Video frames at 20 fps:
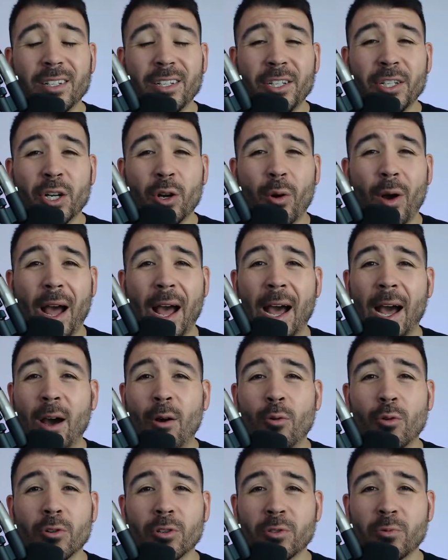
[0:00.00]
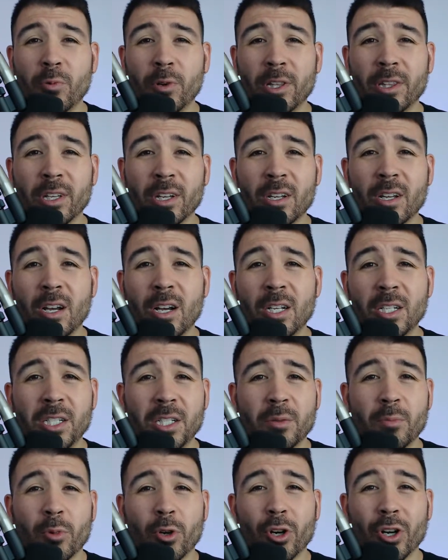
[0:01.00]
you know, hours with a
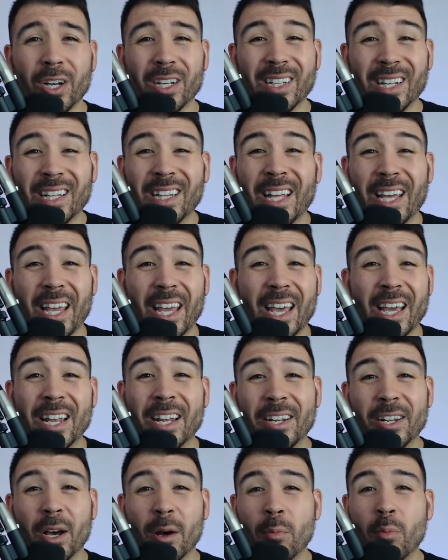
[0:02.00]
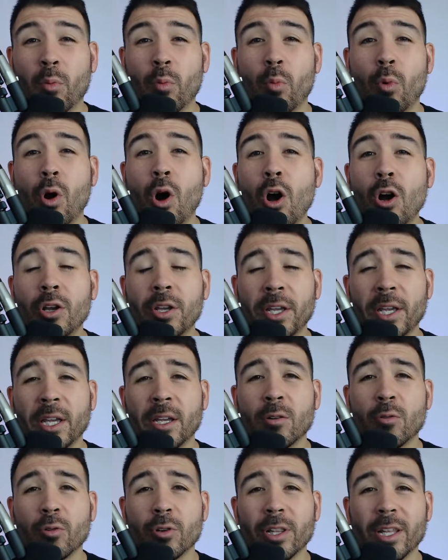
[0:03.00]
customer and then they end up
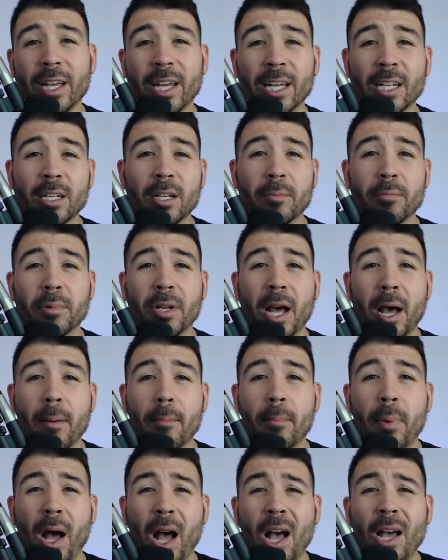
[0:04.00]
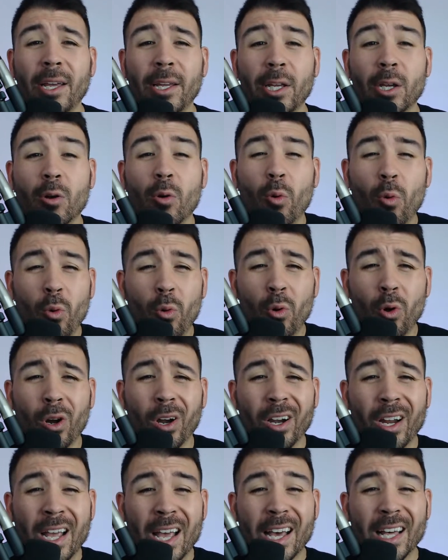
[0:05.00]
walking or they end up not buying,
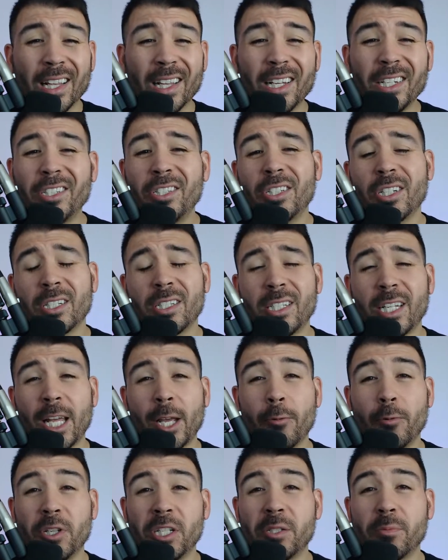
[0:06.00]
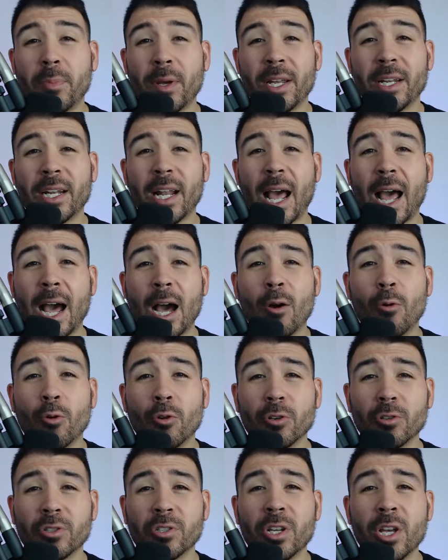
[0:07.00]
or let's just say we spend
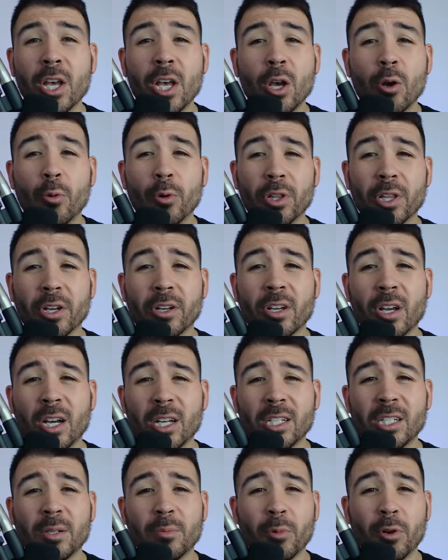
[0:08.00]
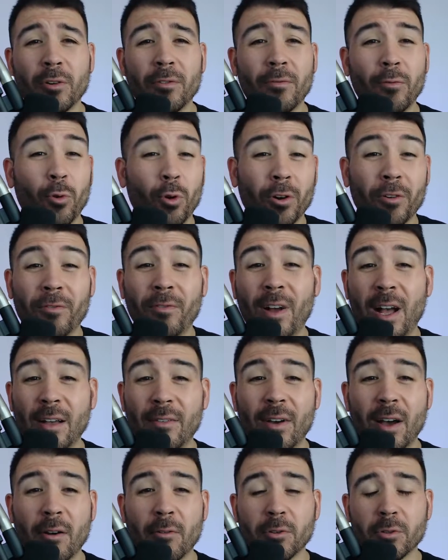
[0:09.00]
hours with a customer, 4 or
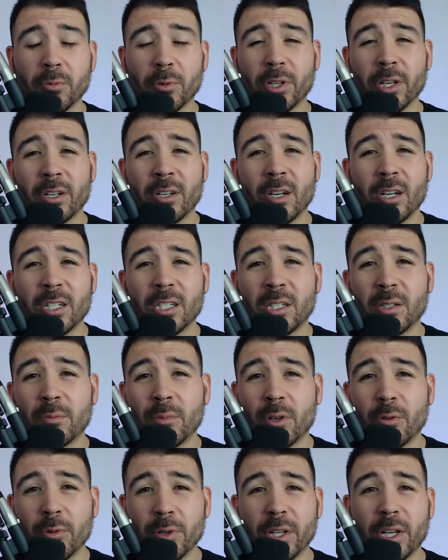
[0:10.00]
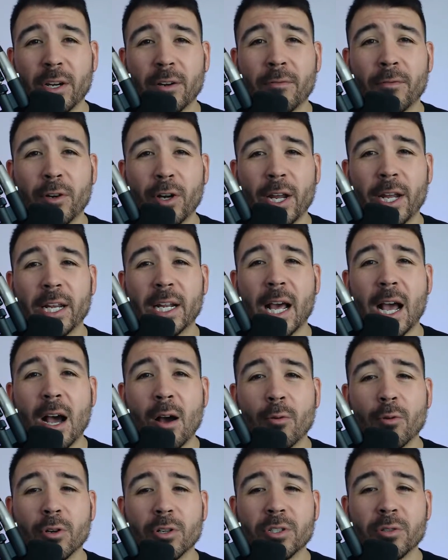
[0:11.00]
5 hours with a customer, we're there for 8
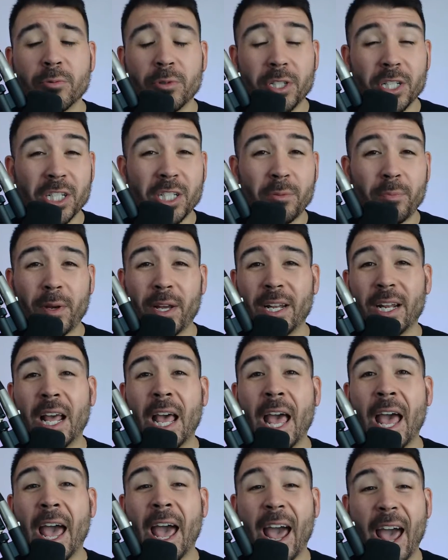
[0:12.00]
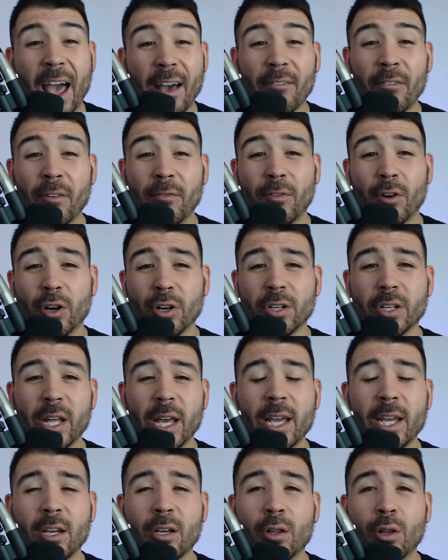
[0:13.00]
hours and we just spent half of our
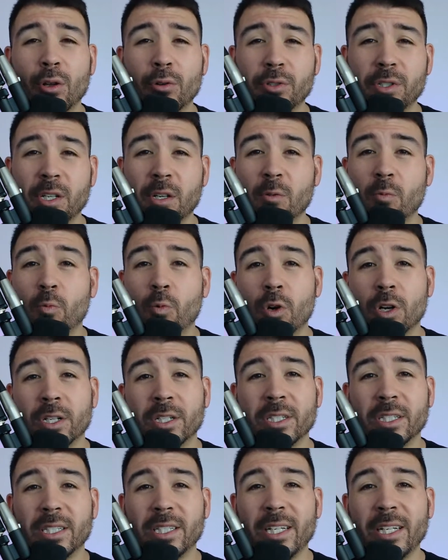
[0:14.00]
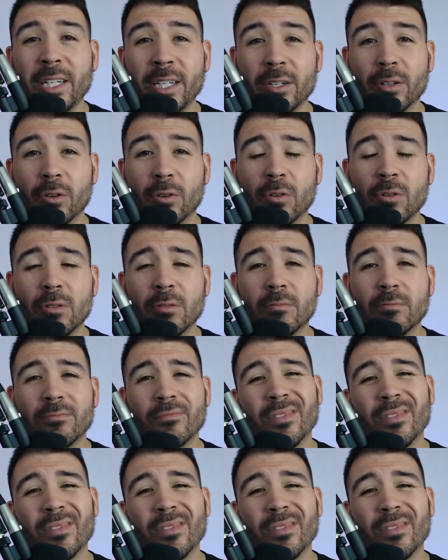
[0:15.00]
day closing one deal.